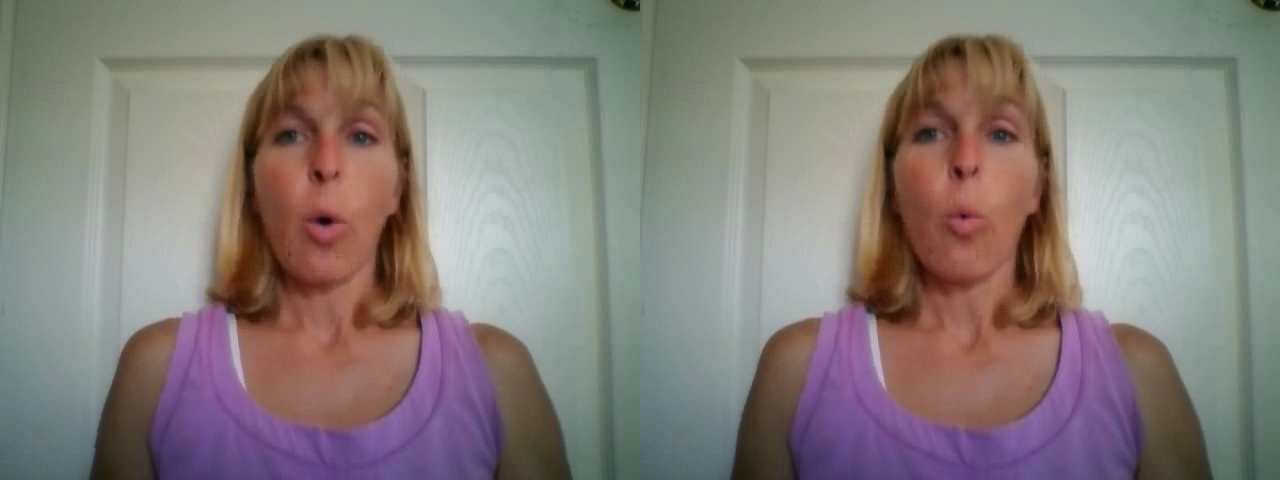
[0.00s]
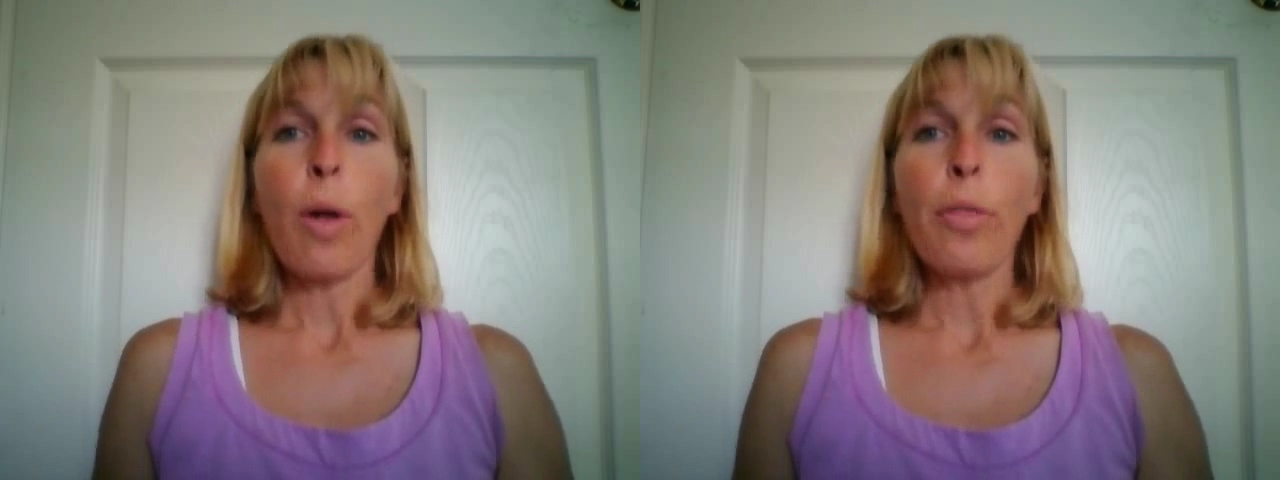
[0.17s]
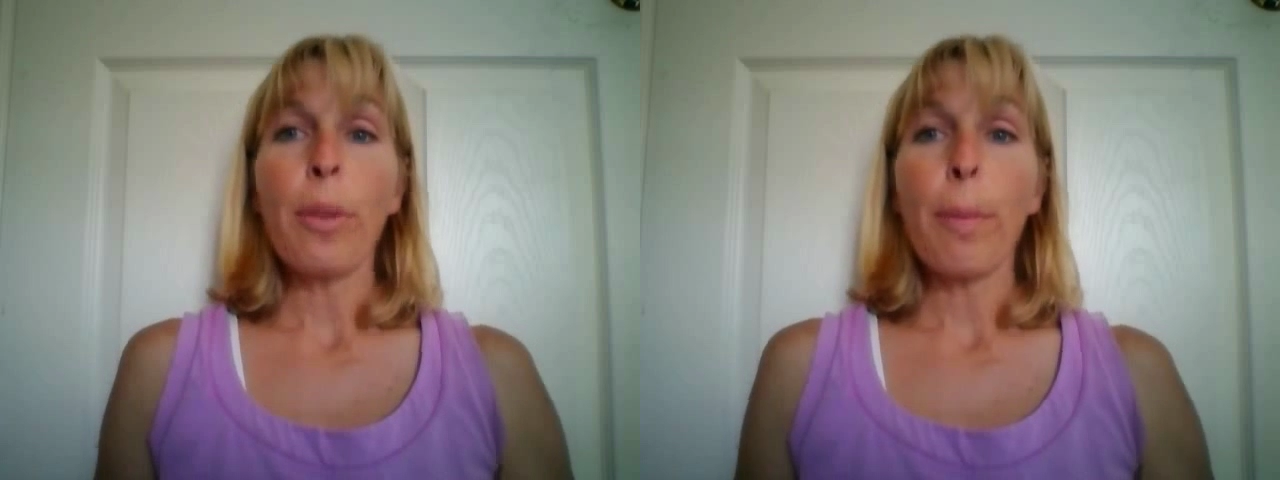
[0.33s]

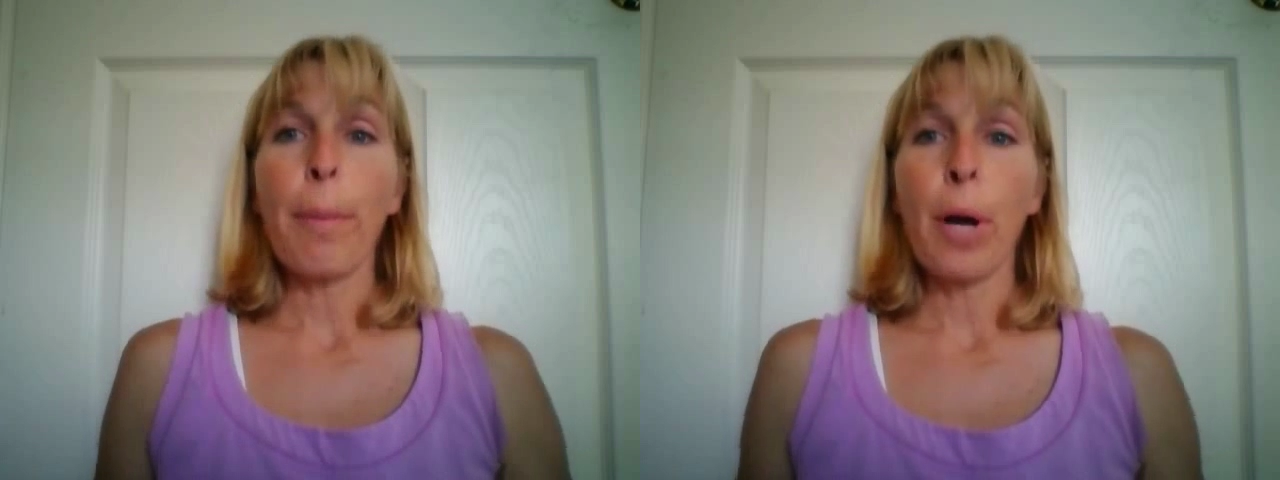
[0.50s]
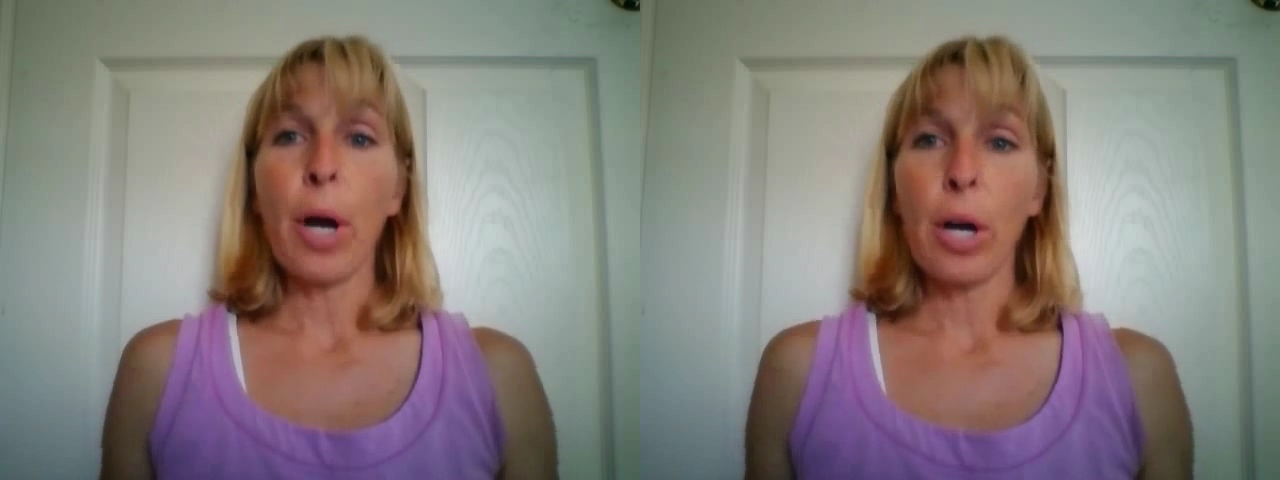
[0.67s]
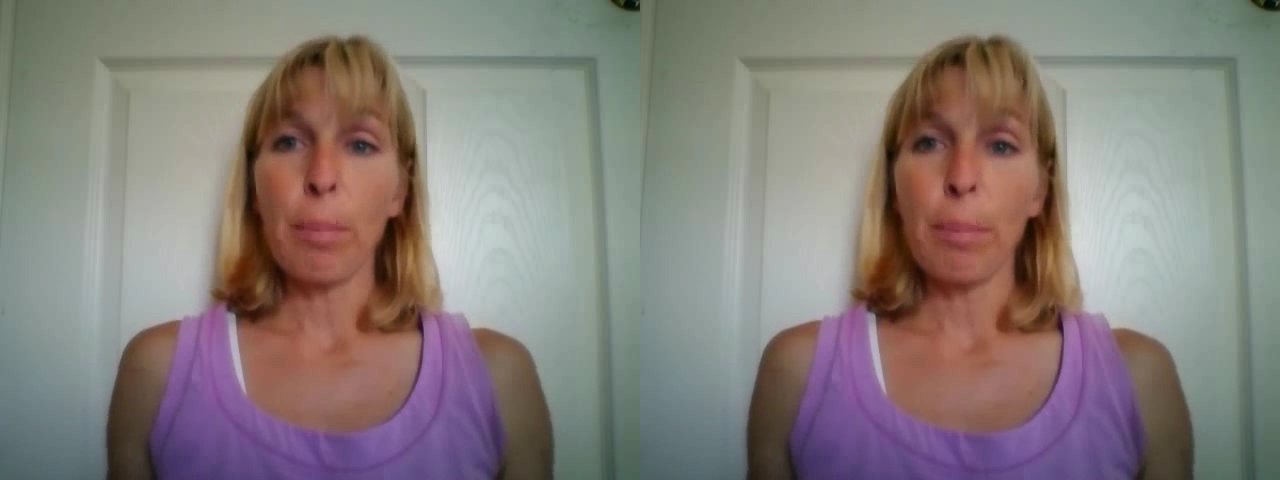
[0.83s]
what the
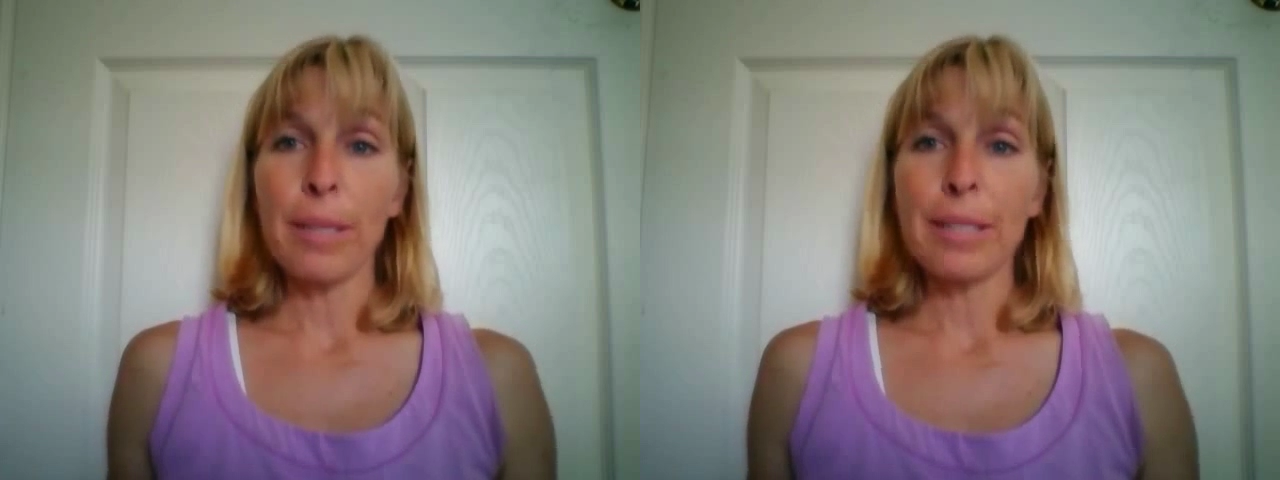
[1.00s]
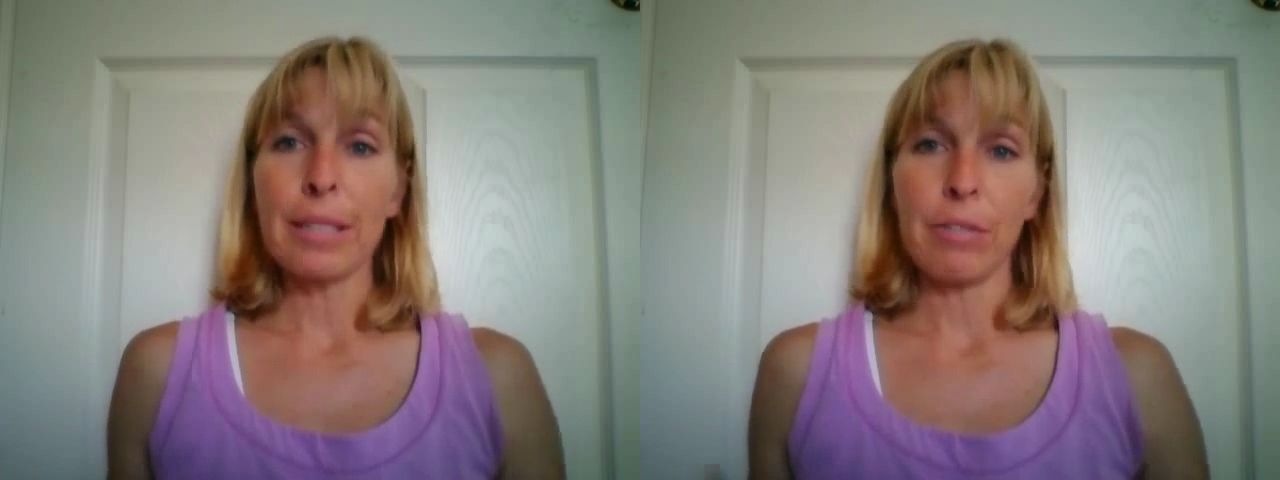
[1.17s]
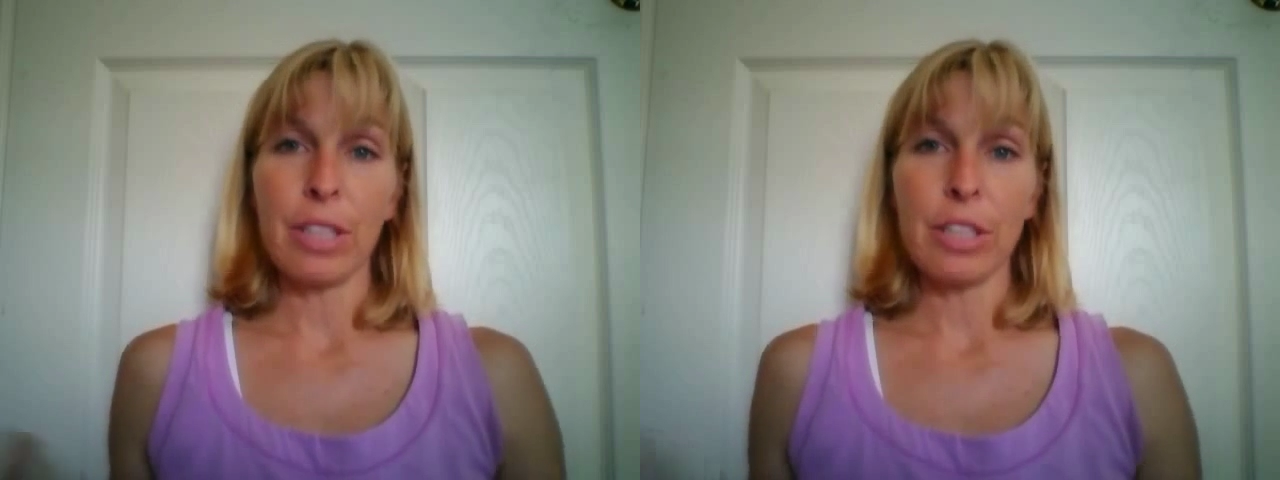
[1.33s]

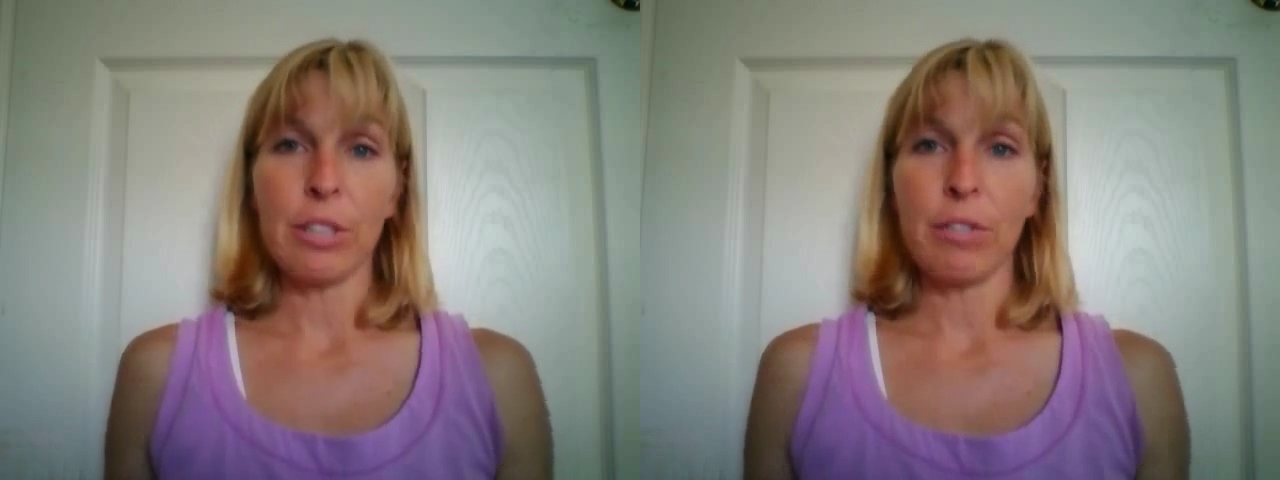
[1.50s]
purpose of each